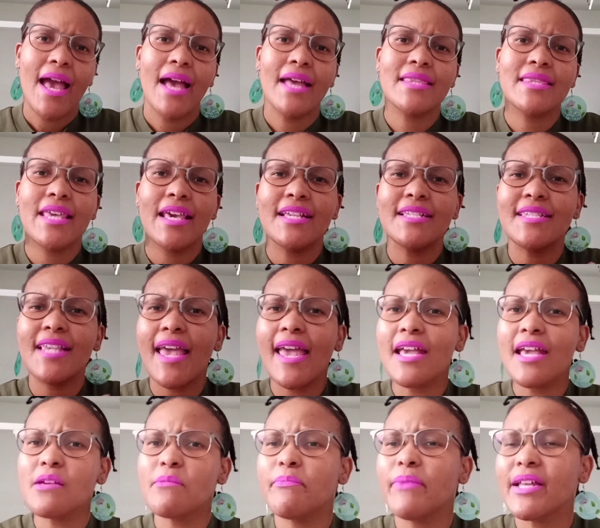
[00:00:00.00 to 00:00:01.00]
and they're
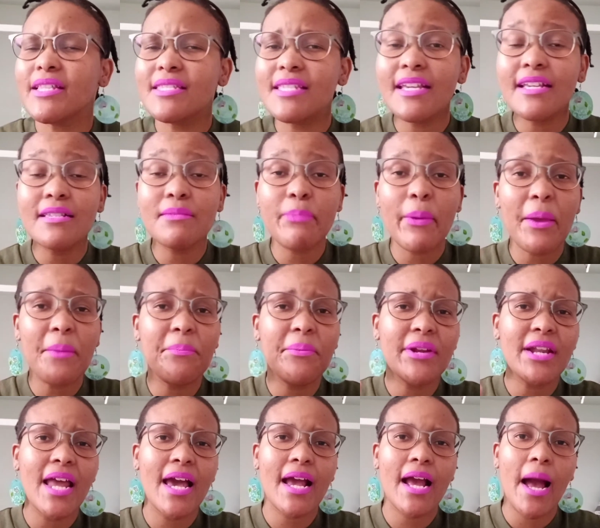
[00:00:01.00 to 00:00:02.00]
saying, but these
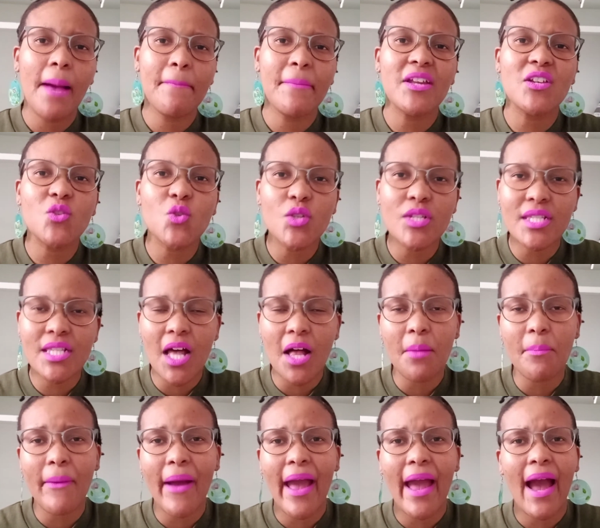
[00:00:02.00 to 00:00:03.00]
people are coming to
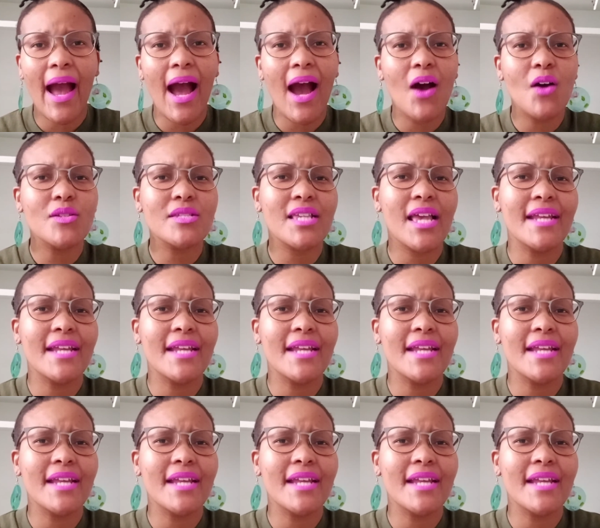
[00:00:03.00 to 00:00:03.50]
sell my house,